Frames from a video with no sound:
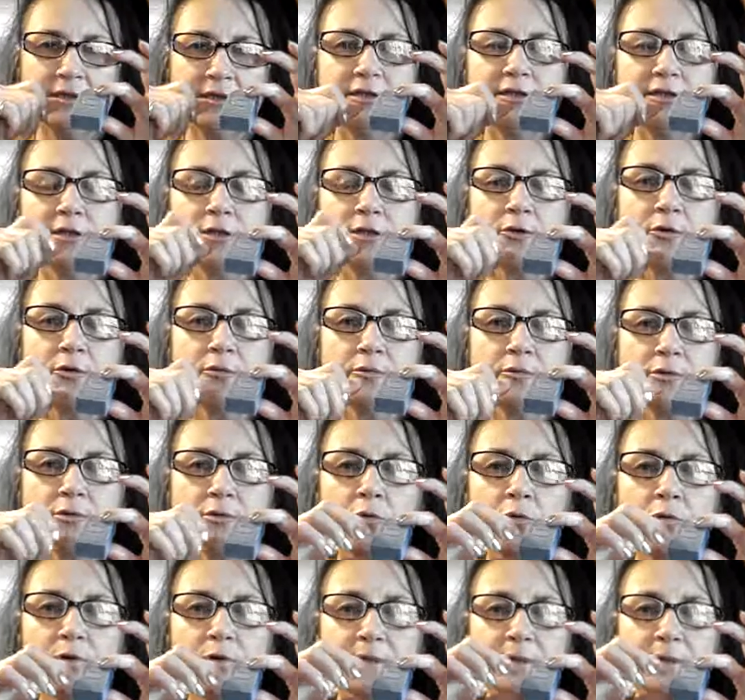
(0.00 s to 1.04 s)
you know,
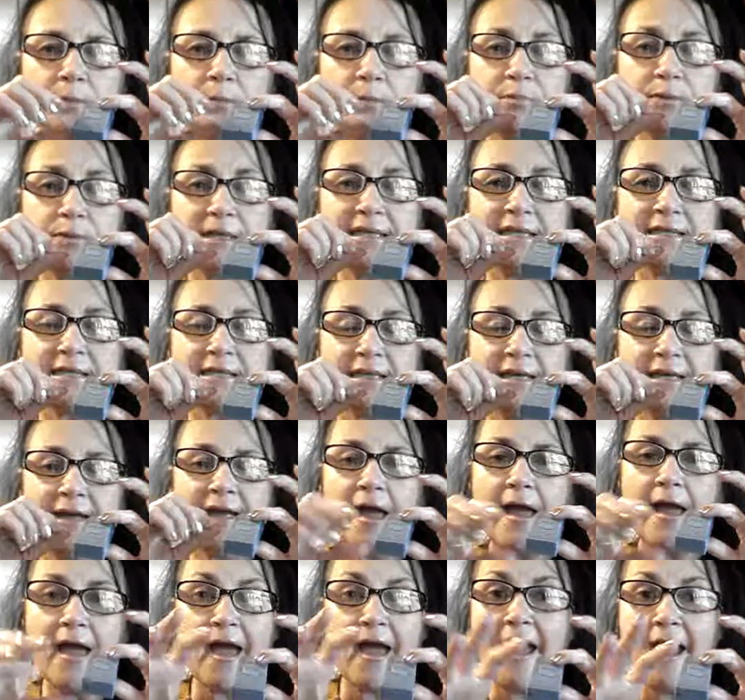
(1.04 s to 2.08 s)
going completely
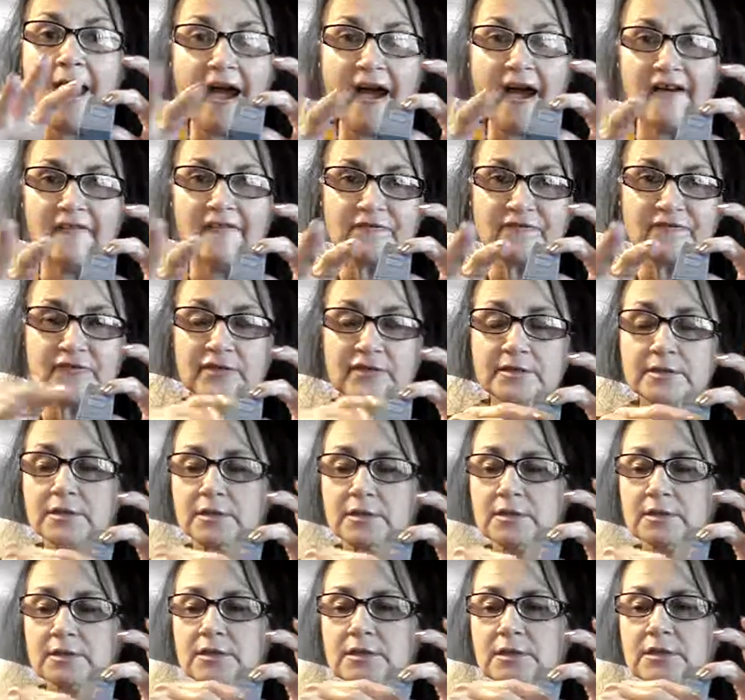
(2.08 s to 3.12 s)
half,
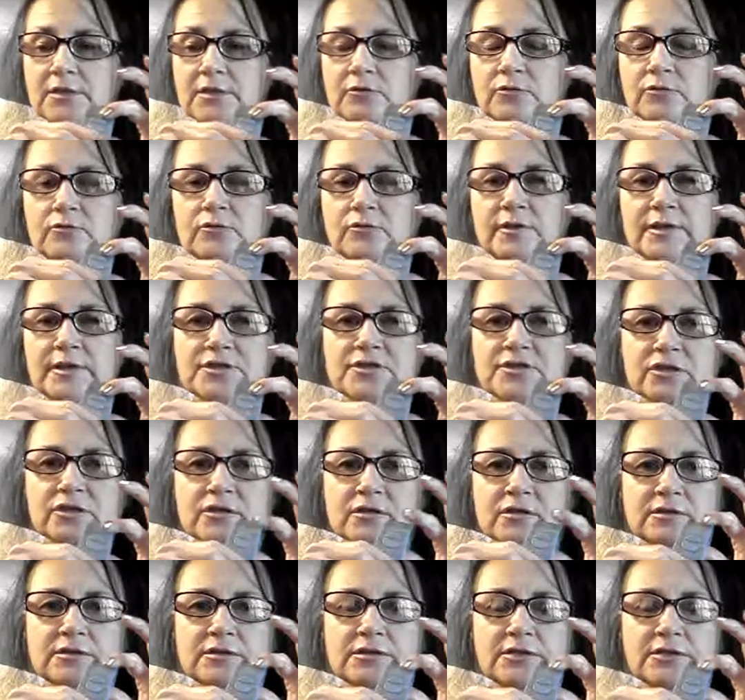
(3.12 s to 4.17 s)
which,
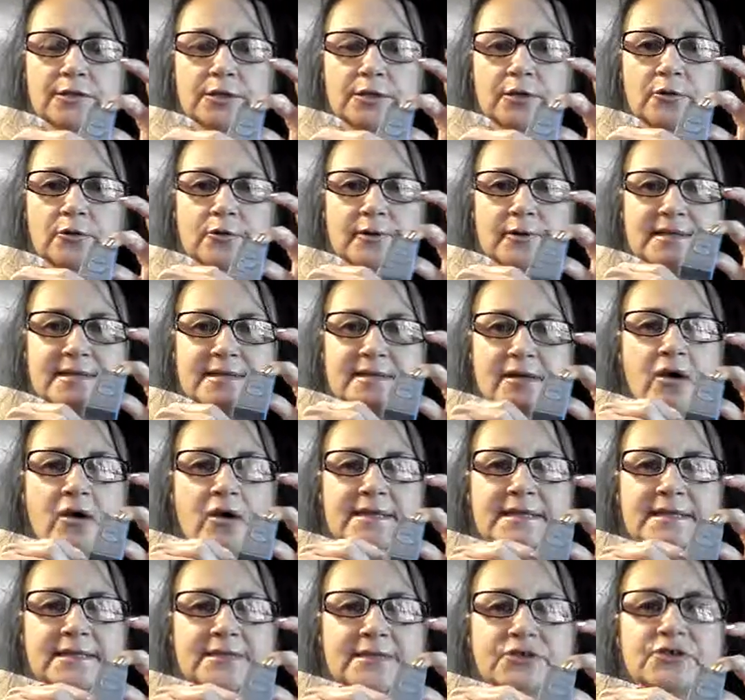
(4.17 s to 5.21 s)
you know, is
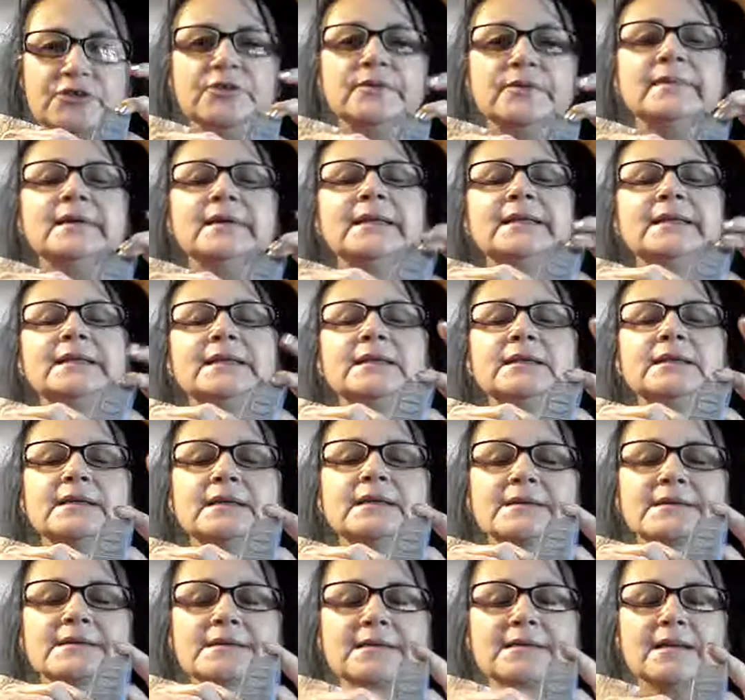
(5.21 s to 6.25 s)
causing too many
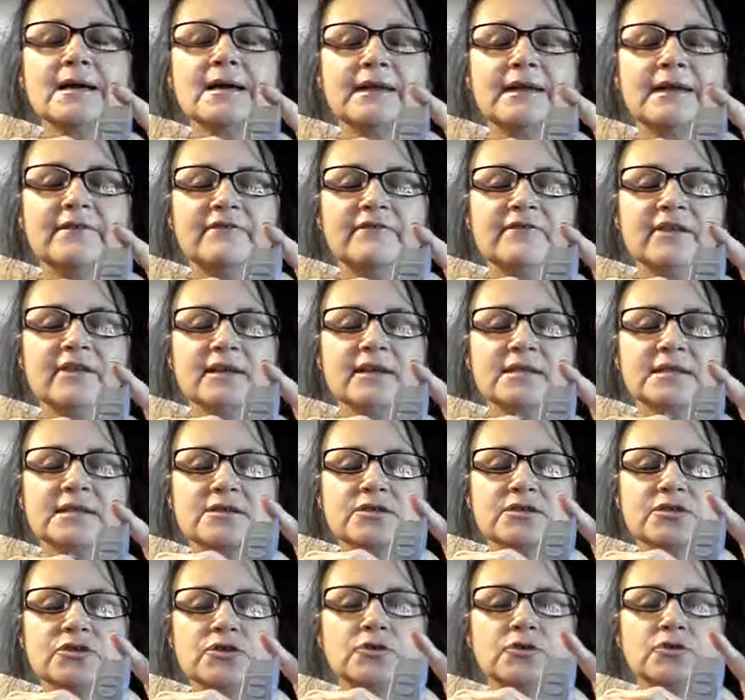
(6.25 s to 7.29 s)
side effects,
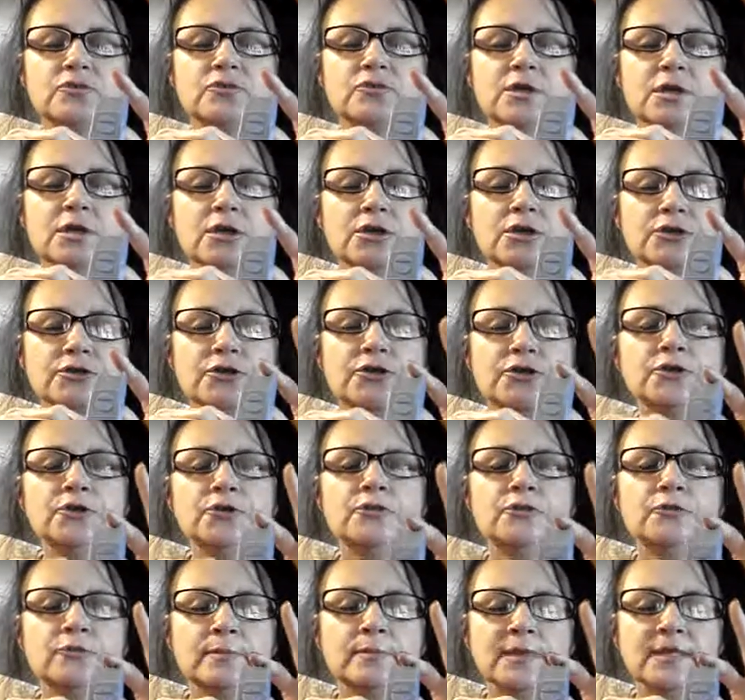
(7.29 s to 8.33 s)
too,
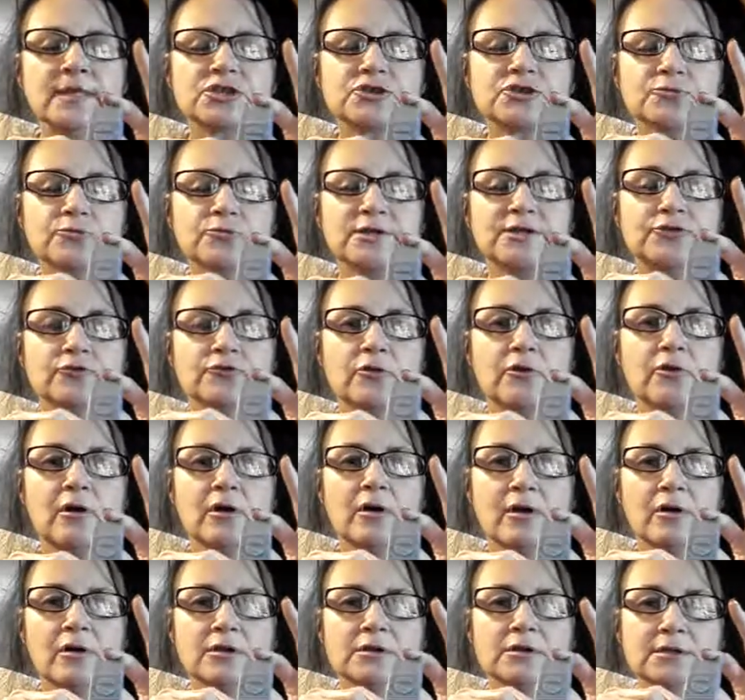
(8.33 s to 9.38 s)
too much
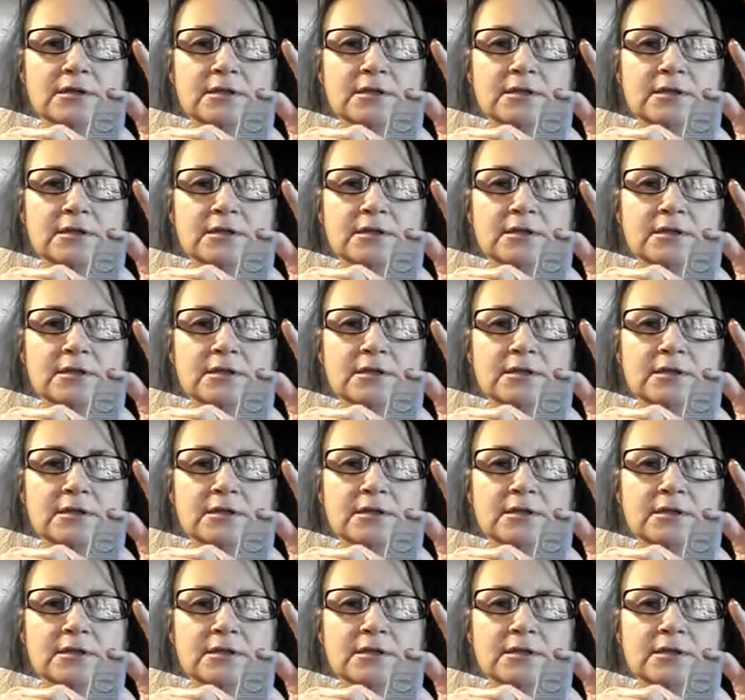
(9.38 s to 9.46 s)
withdrawal,